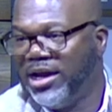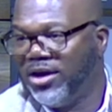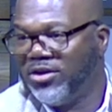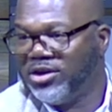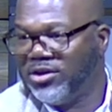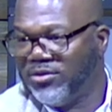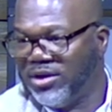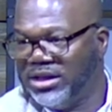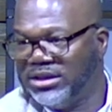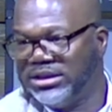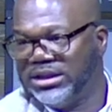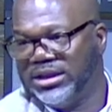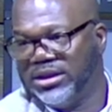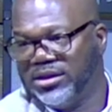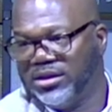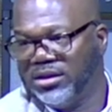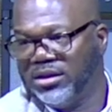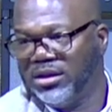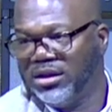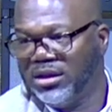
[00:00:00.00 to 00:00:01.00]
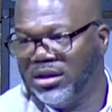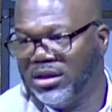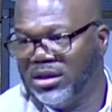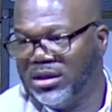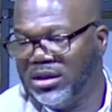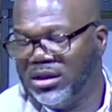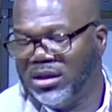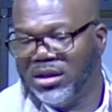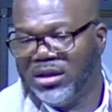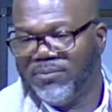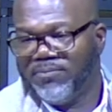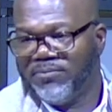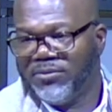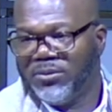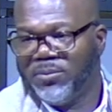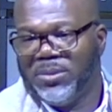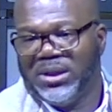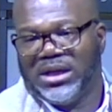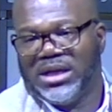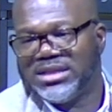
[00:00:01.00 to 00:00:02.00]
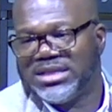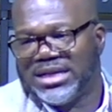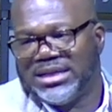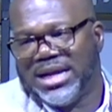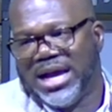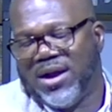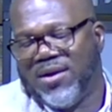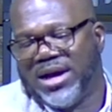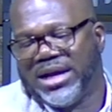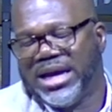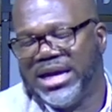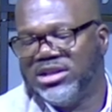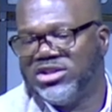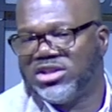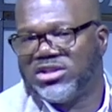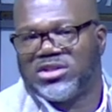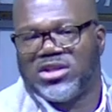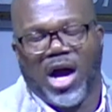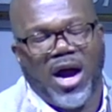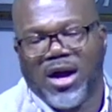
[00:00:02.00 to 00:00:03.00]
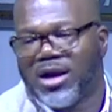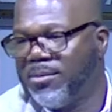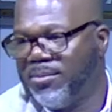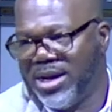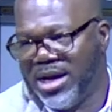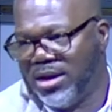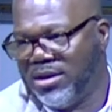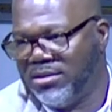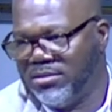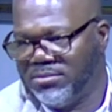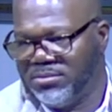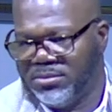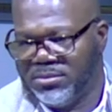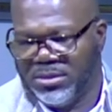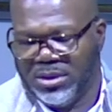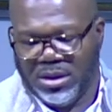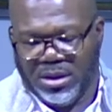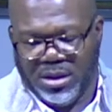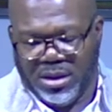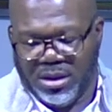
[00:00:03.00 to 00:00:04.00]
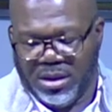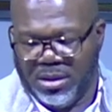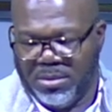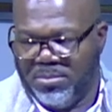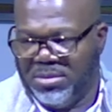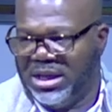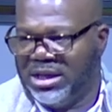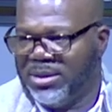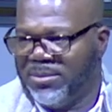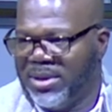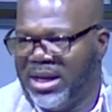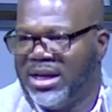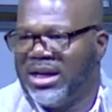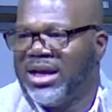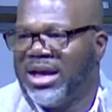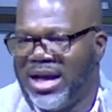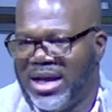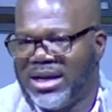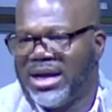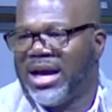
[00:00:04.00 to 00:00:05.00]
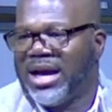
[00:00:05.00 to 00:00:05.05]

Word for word: it right there. Because now I can't just talk about being a man of God, I got to